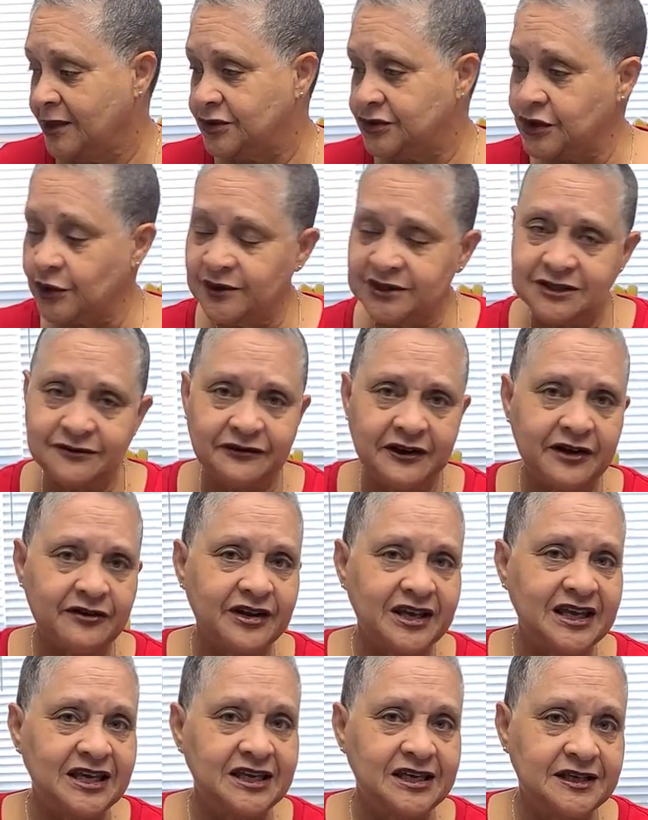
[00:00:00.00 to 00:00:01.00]
So it's
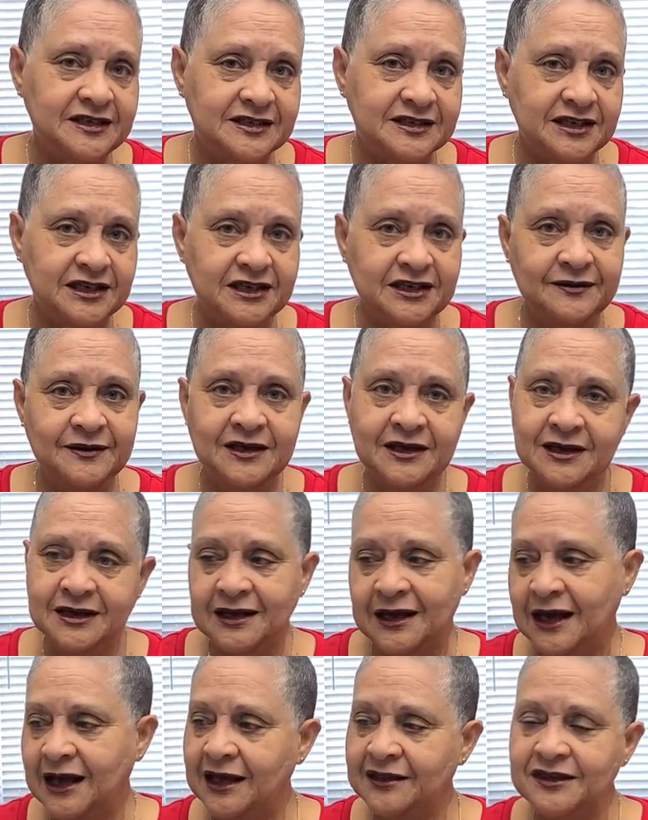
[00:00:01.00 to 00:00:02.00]
very easy.
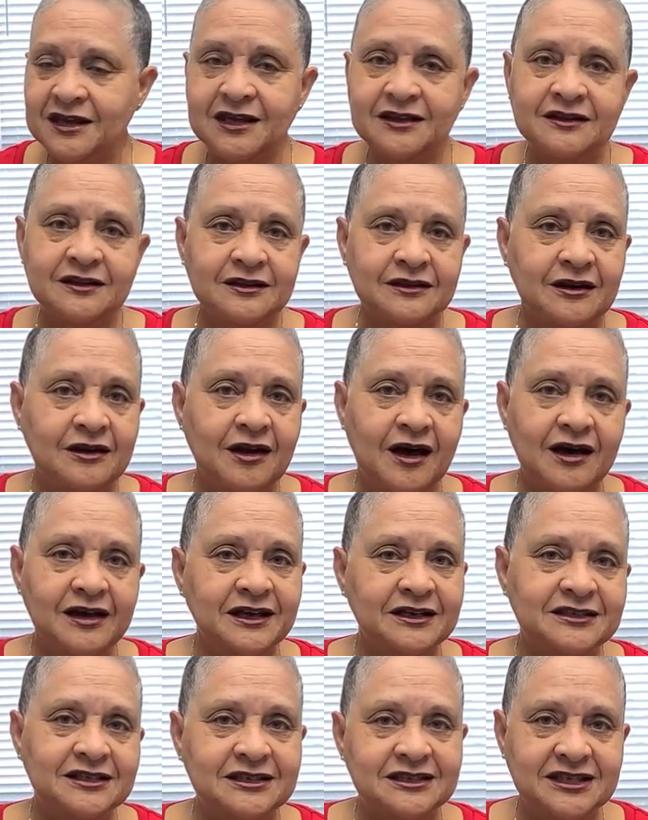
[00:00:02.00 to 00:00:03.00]
I think that the
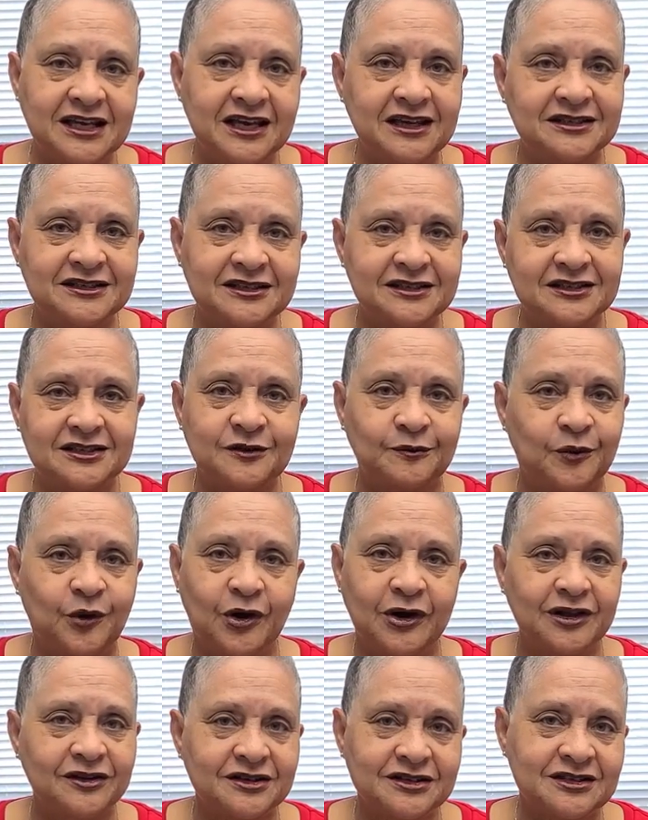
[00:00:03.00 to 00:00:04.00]
longest it takes is to
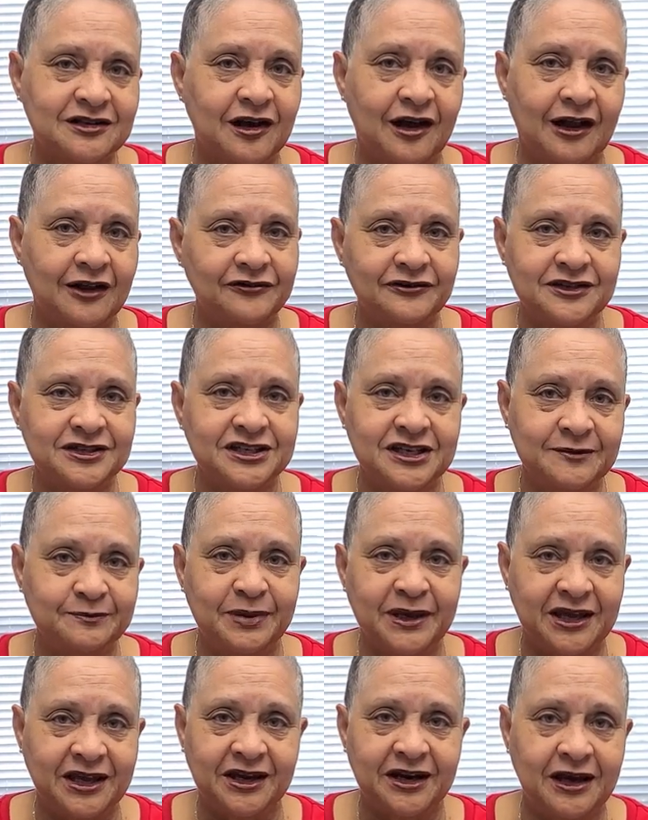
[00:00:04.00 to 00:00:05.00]
boil the sawfish and
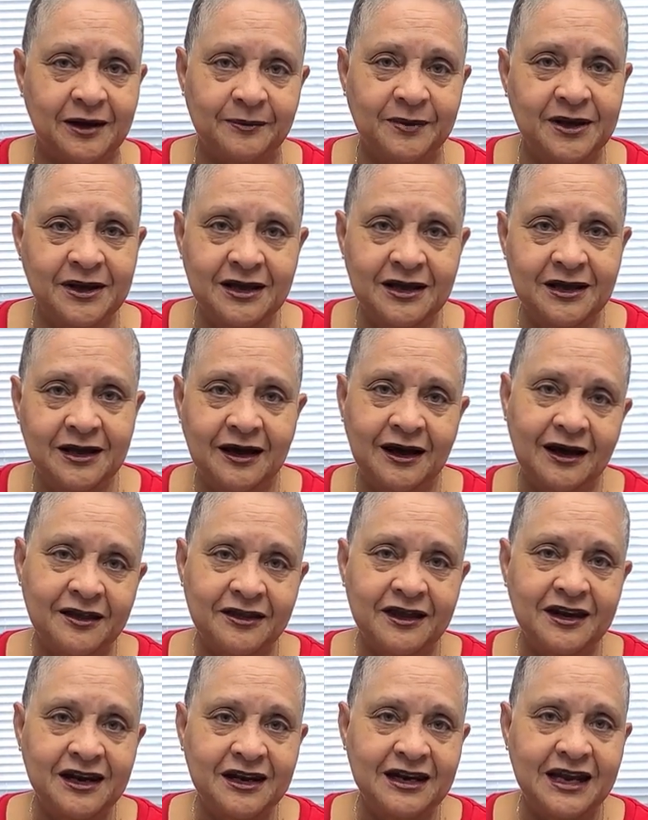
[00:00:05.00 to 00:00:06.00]
pick it up.
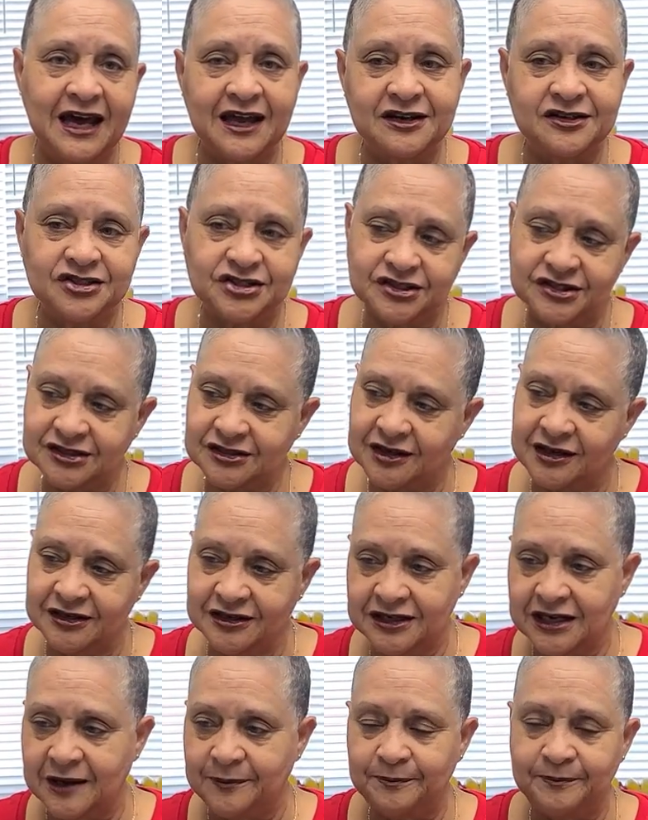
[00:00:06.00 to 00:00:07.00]
Other than that, it's just
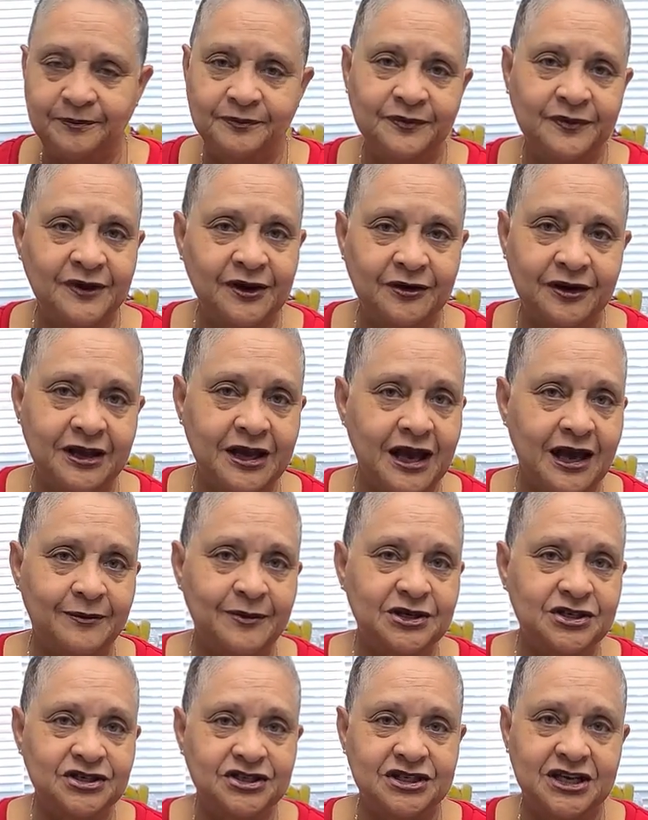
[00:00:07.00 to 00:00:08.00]
cutting up your
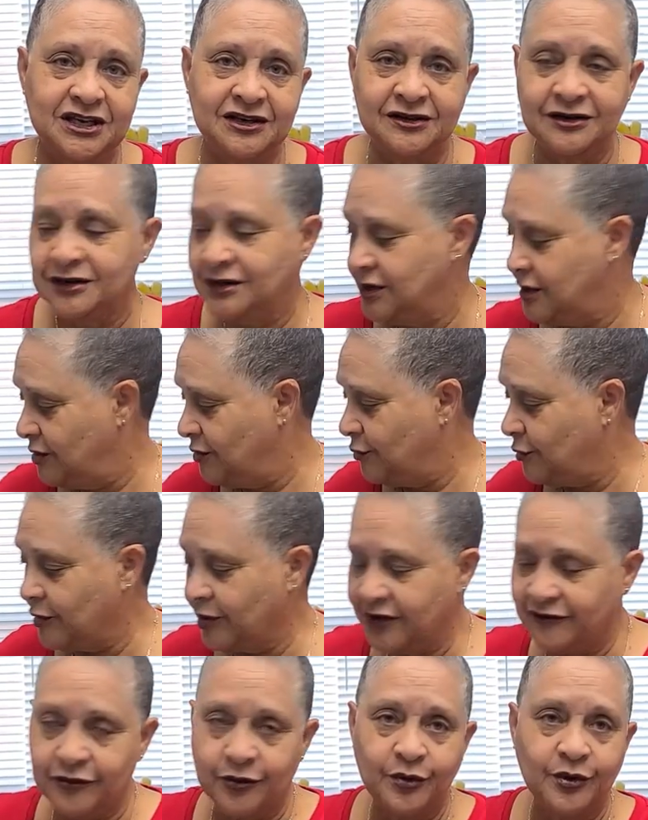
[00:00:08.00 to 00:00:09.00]
cabbage and
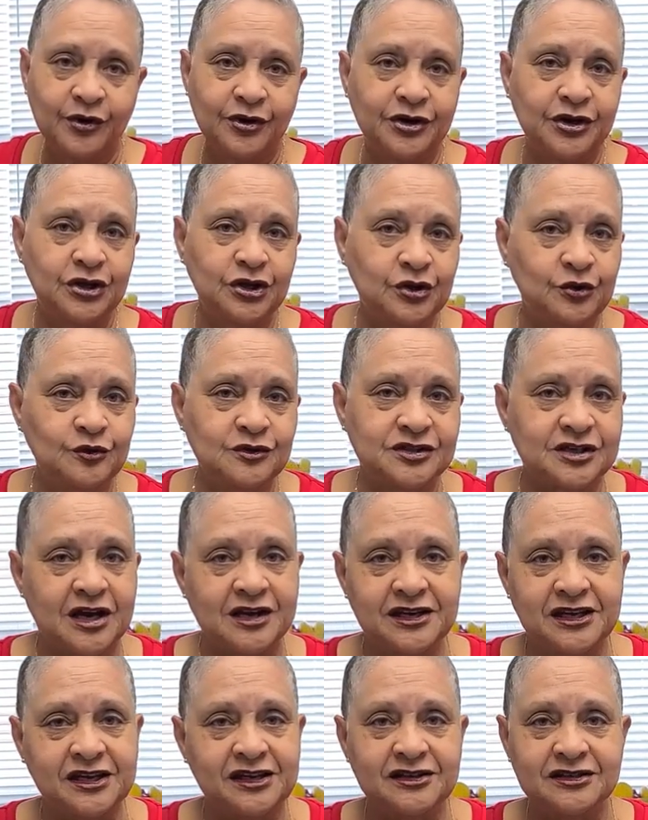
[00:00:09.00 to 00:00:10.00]
whatever we're going to use,
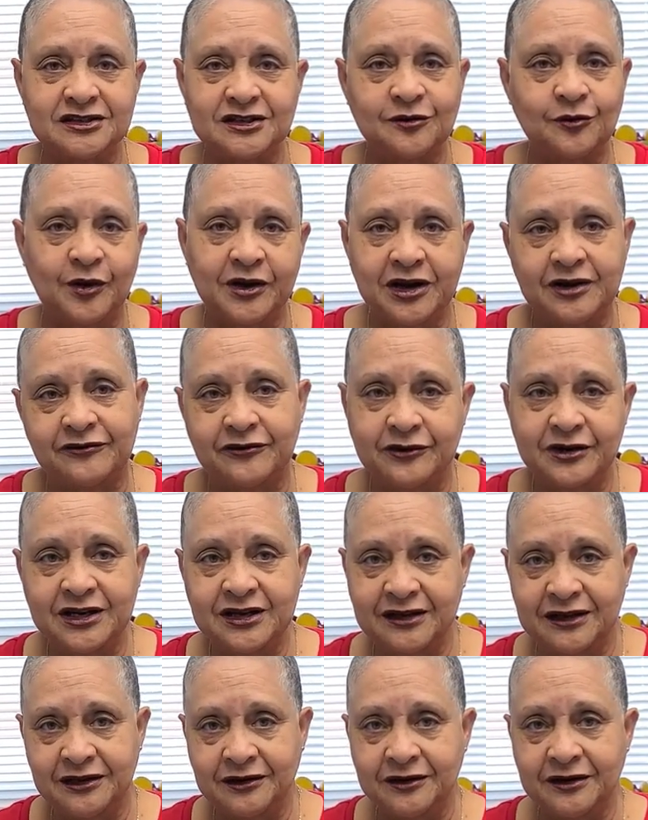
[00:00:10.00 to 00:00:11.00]
onions and whatever
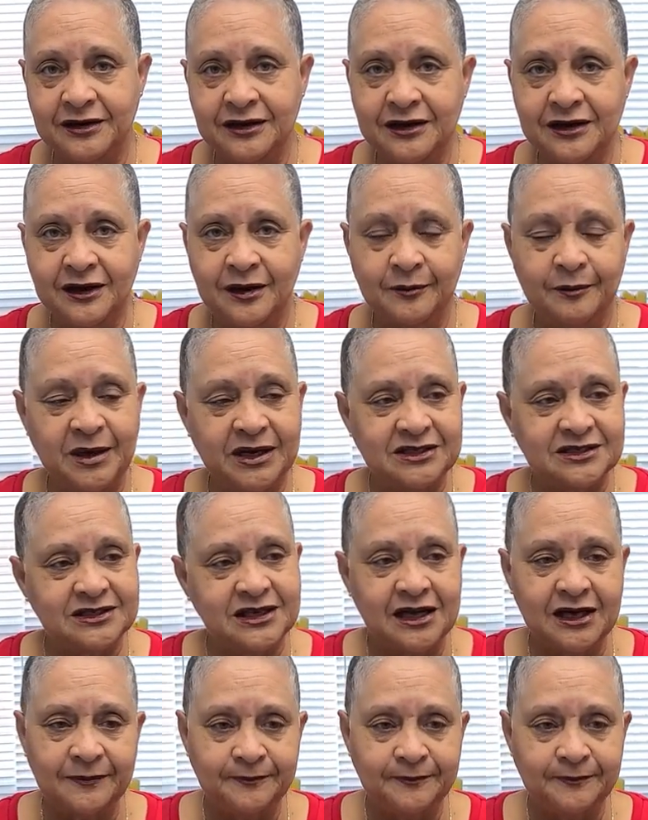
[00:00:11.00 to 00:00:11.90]
in there. But